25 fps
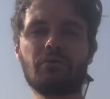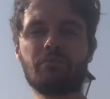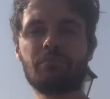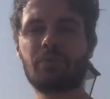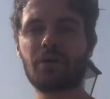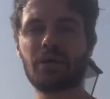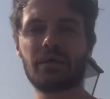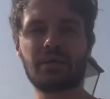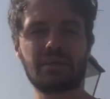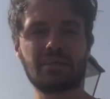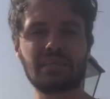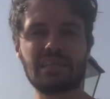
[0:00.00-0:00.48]

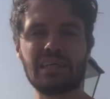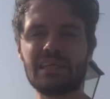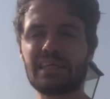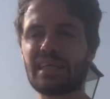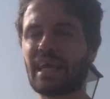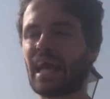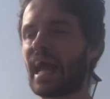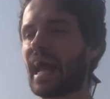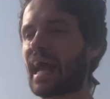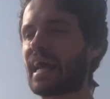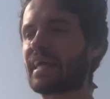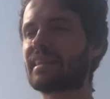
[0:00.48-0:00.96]
but it
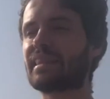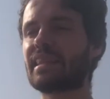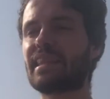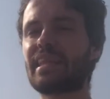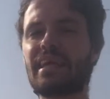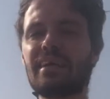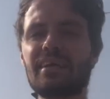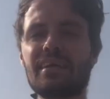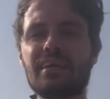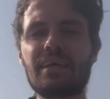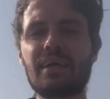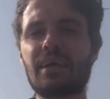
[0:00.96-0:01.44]
can
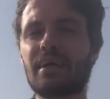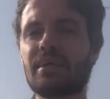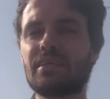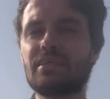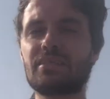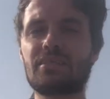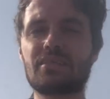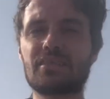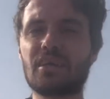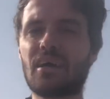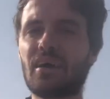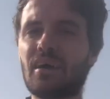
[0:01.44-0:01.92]
linger, and
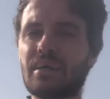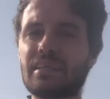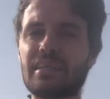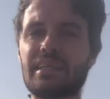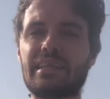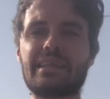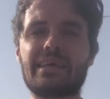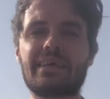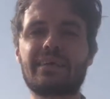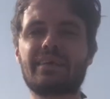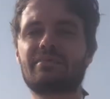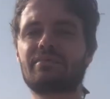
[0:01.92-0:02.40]
it's certainly
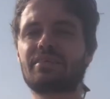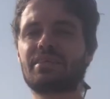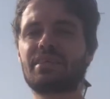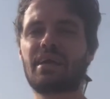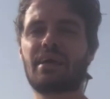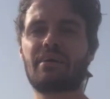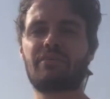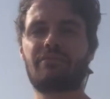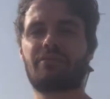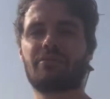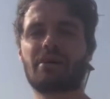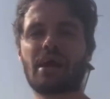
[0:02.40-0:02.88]
lingering
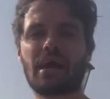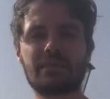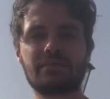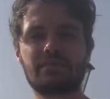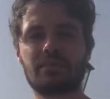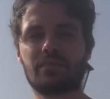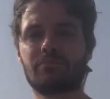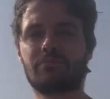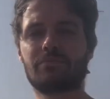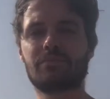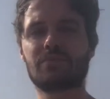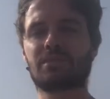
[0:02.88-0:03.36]
there for
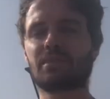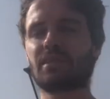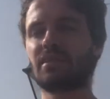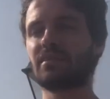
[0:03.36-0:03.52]
Adams.